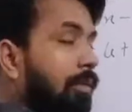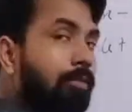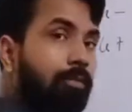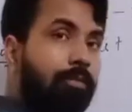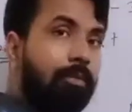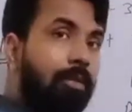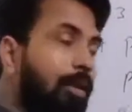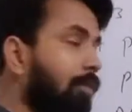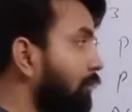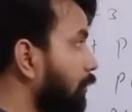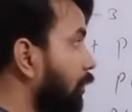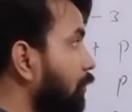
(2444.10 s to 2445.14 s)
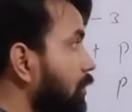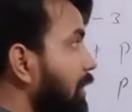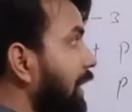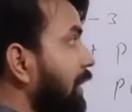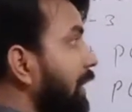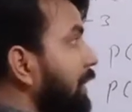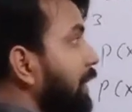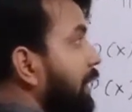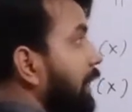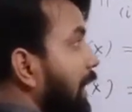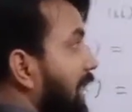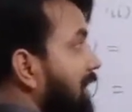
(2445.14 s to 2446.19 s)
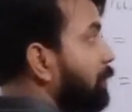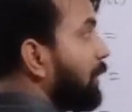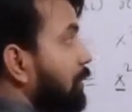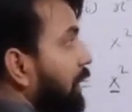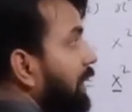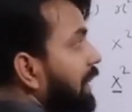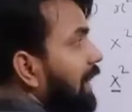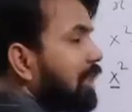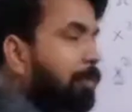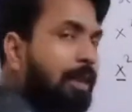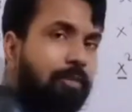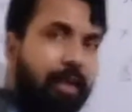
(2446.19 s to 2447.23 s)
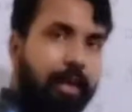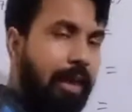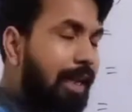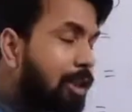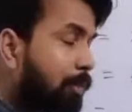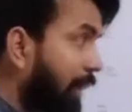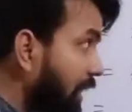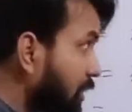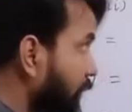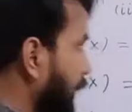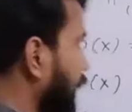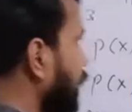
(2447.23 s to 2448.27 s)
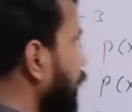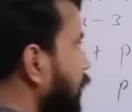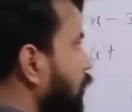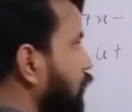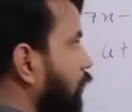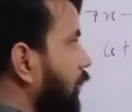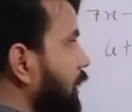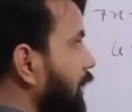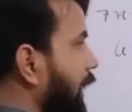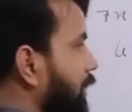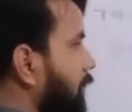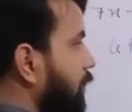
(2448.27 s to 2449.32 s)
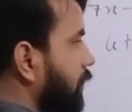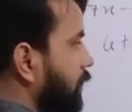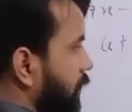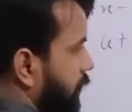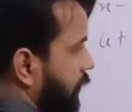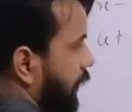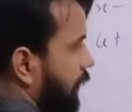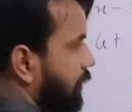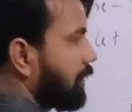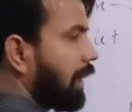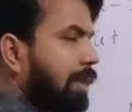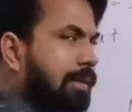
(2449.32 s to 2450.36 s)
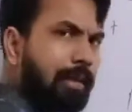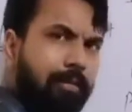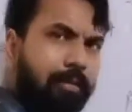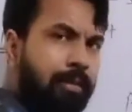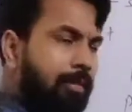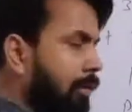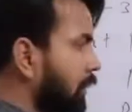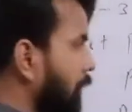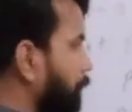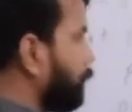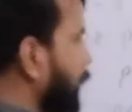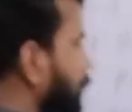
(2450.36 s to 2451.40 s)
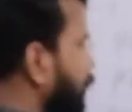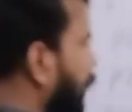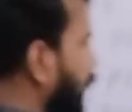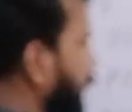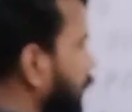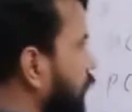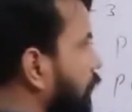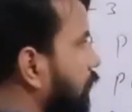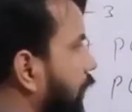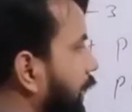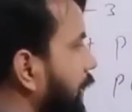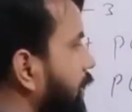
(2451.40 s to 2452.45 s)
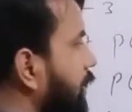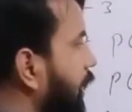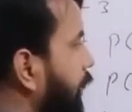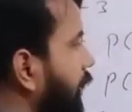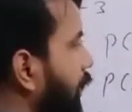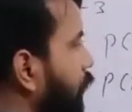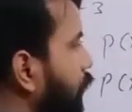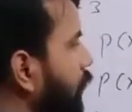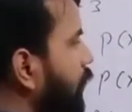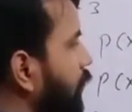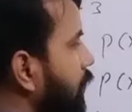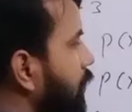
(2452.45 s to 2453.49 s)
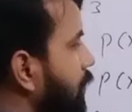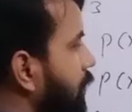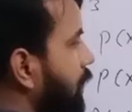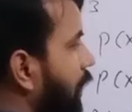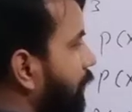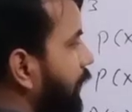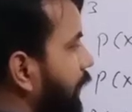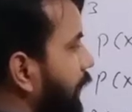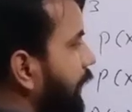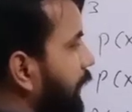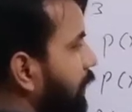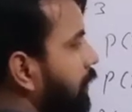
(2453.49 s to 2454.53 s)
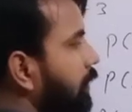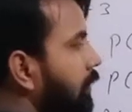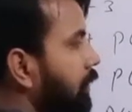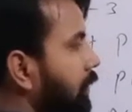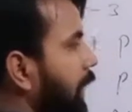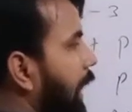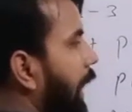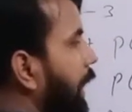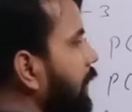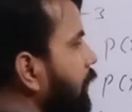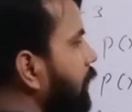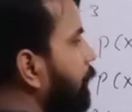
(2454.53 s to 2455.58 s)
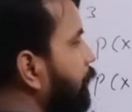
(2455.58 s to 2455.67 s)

what was the identity? X plus y and x plus y, x minus y. So what is x? X is x here, plus y. Y is under root 17 and